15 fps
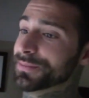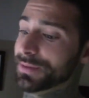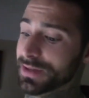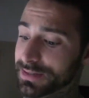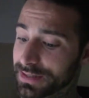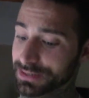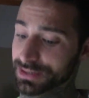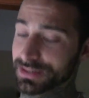
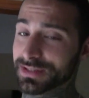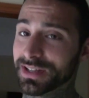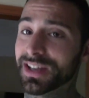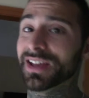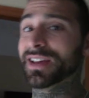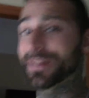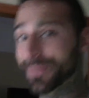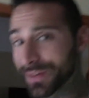because I just
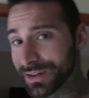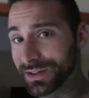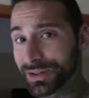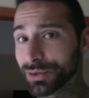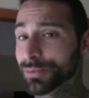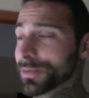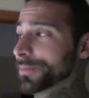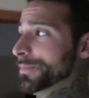feel a
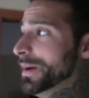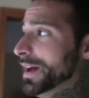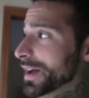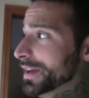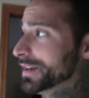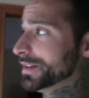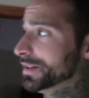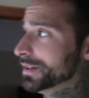little bit bad.